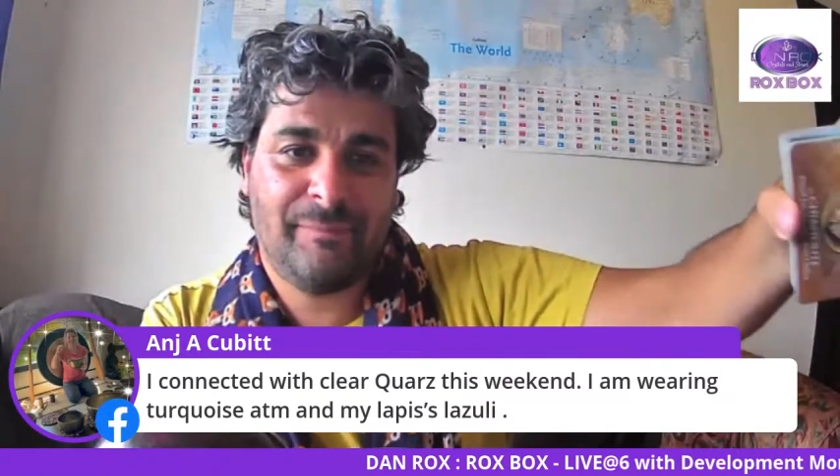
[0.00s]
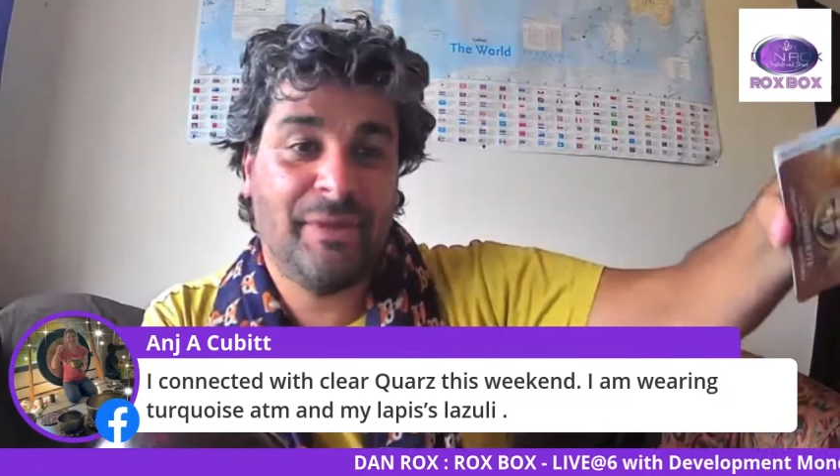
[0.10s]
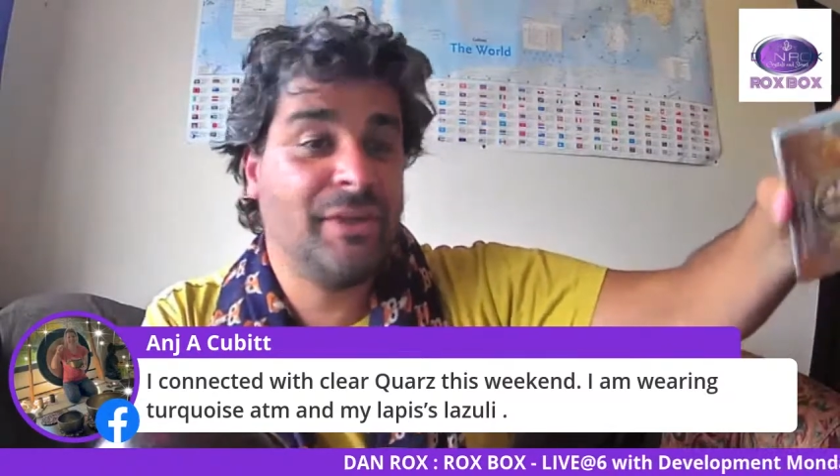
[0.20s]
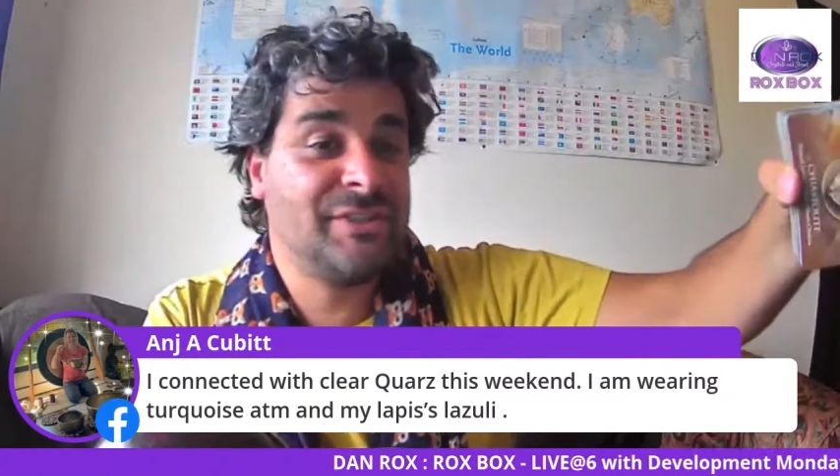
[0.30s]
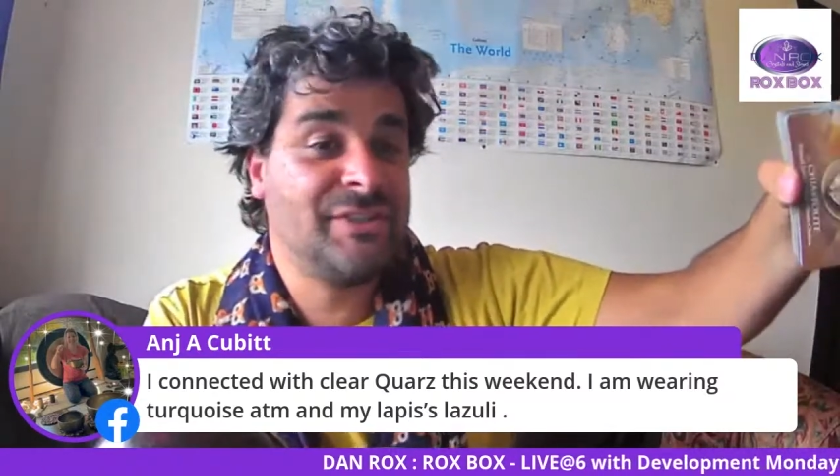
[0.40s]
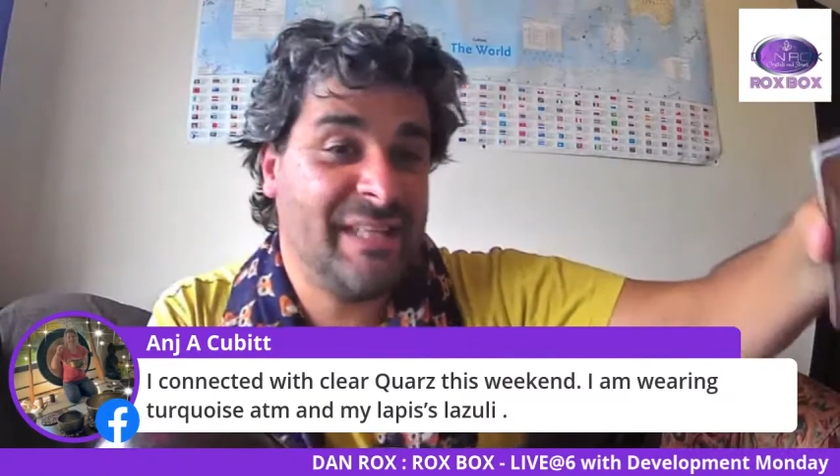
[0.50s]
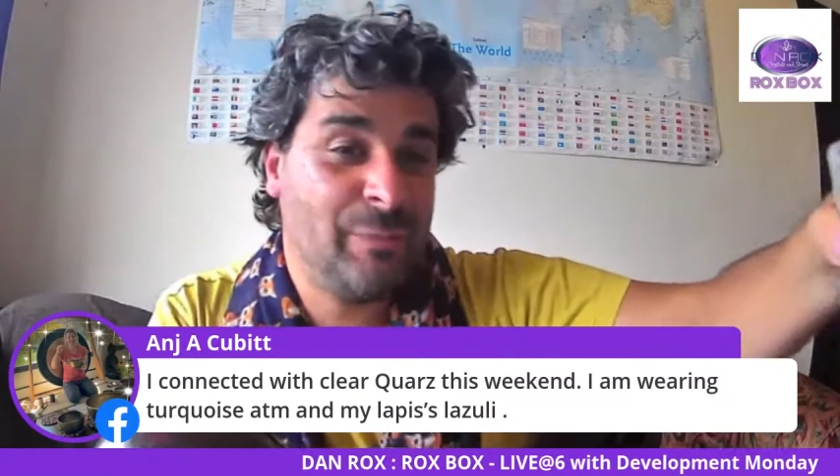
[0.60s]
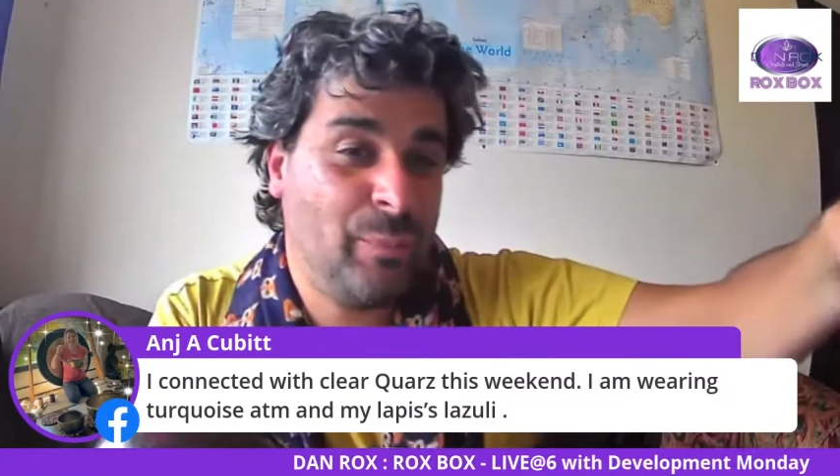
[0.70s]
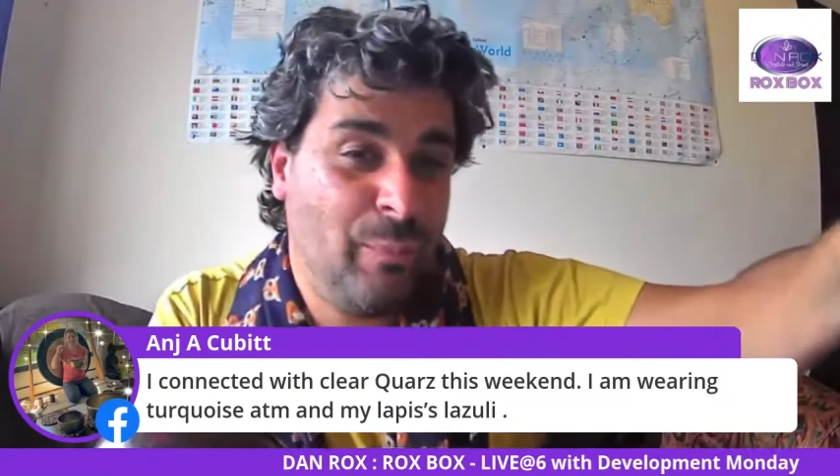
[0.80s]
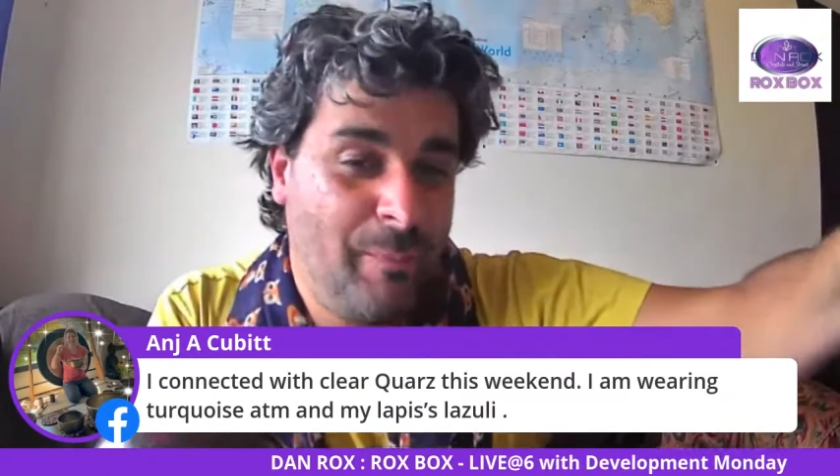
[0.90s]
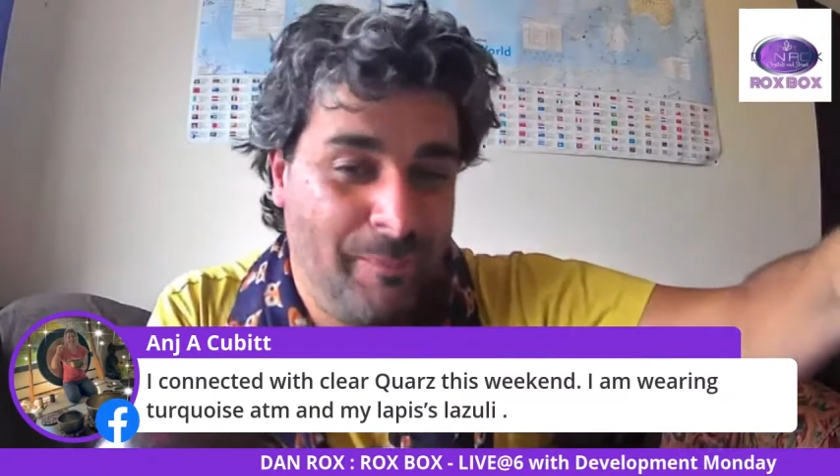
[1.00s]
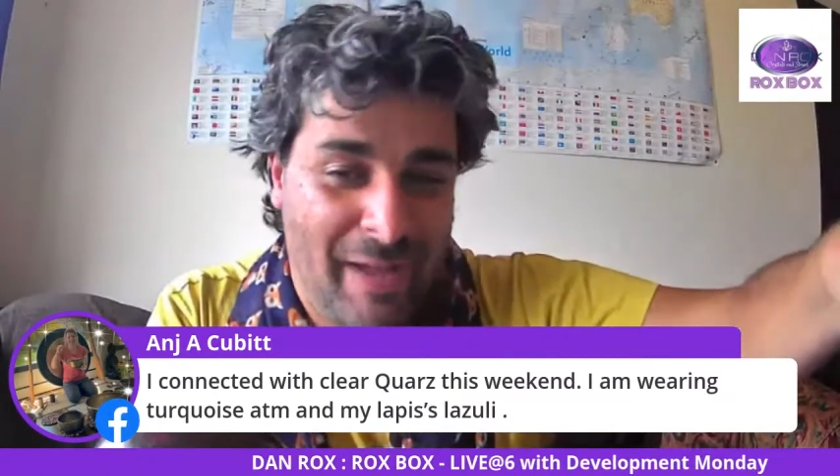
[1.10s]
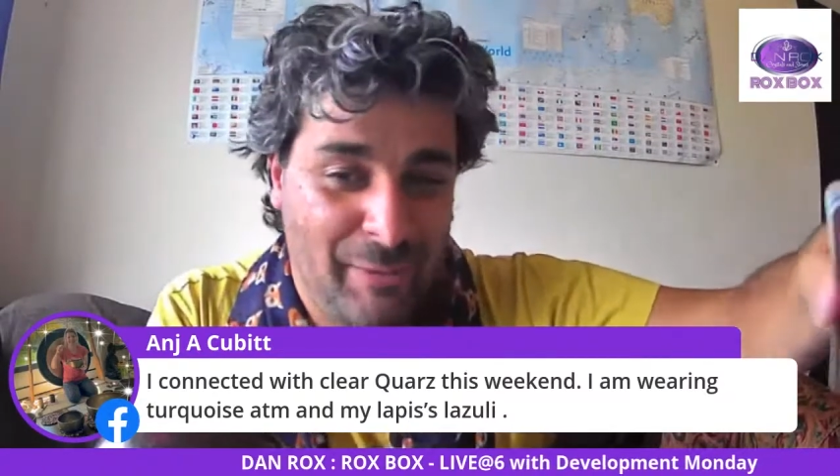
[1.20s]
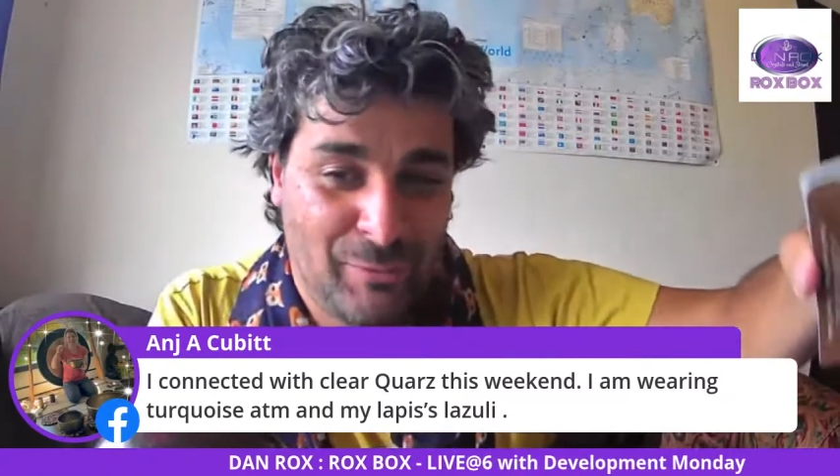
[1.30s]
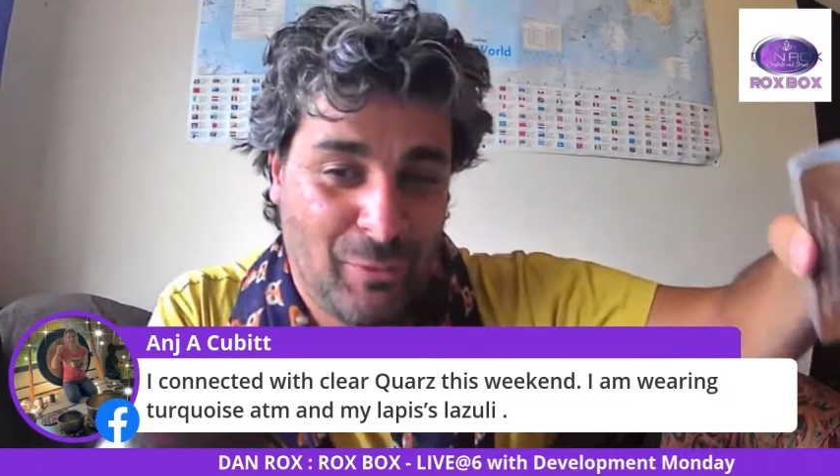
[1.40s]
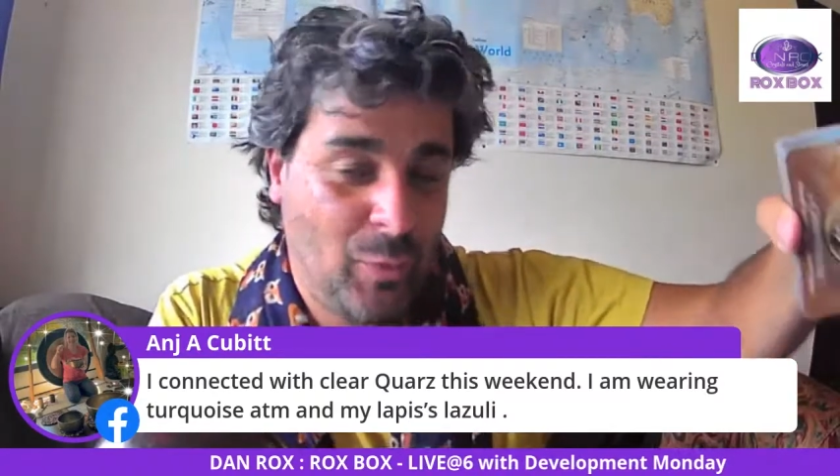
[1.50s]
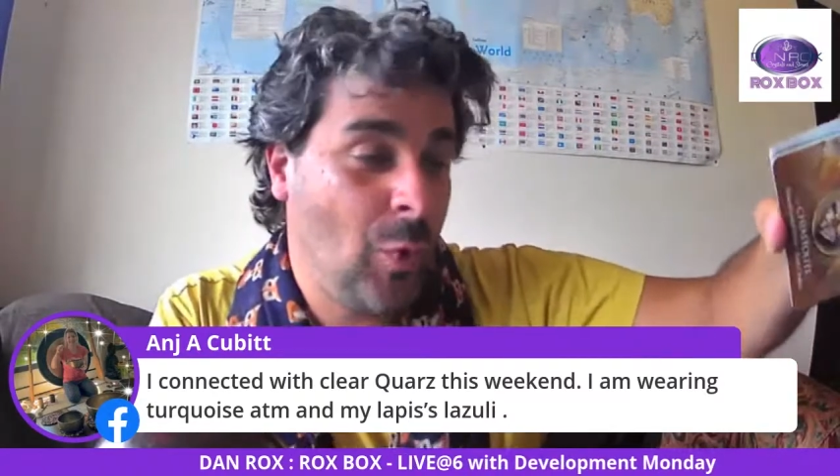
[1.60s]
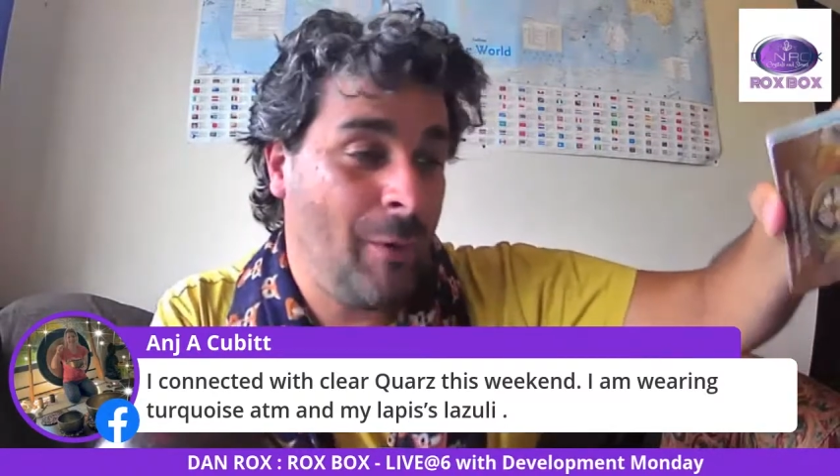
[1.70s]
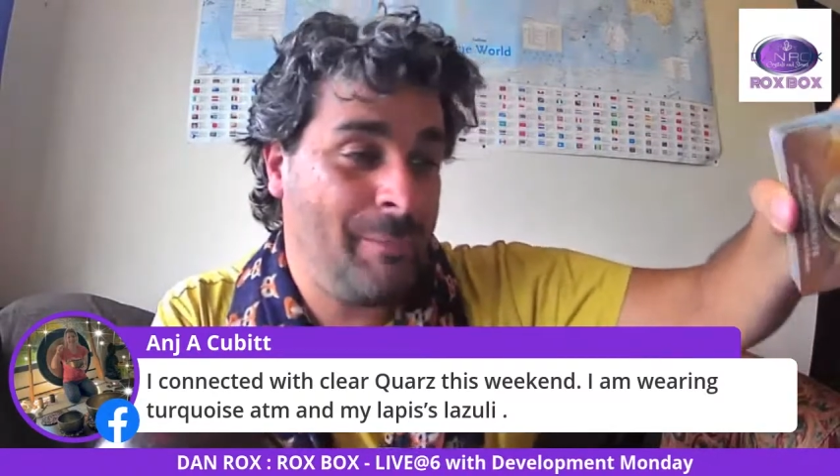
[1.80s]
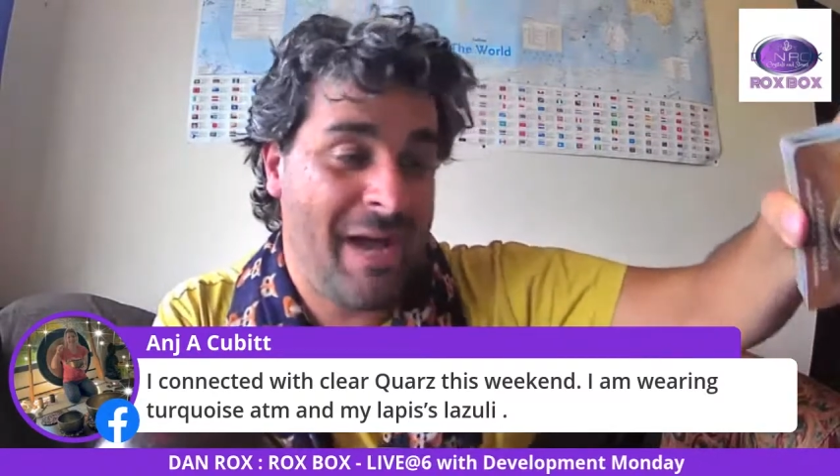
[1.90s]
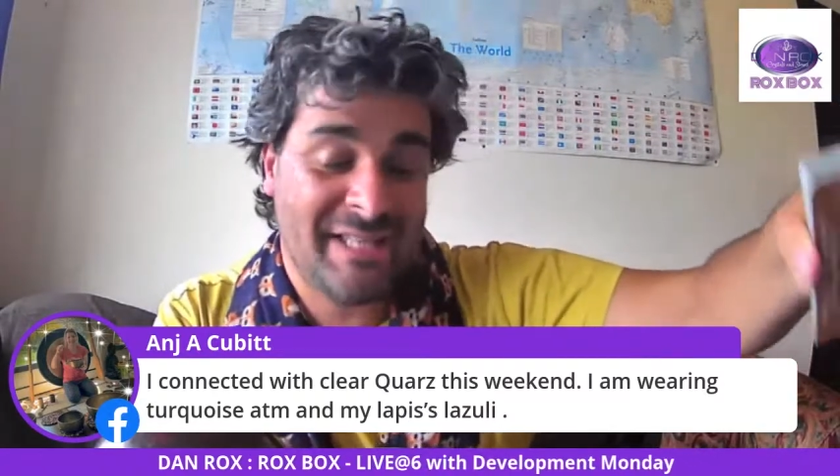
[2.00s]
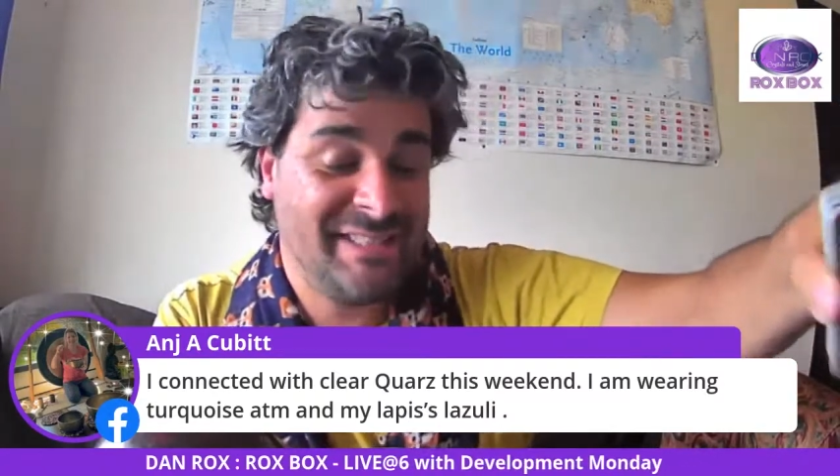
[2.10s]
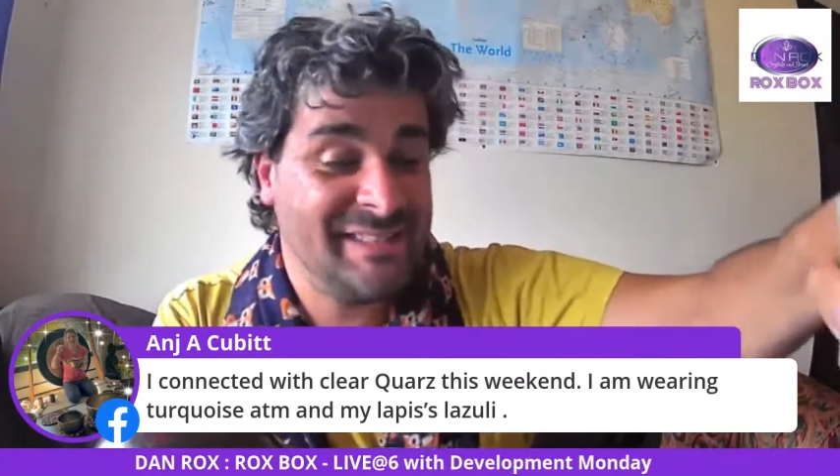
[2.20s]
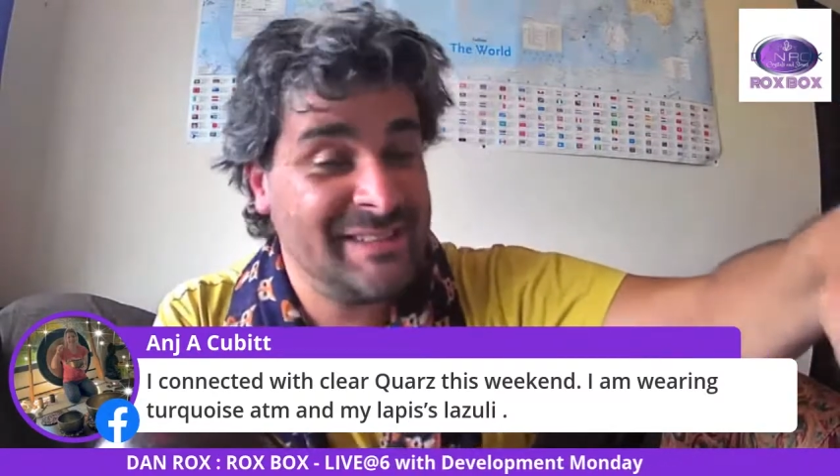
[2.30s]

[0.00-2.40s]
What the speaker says: because I said about quarter past,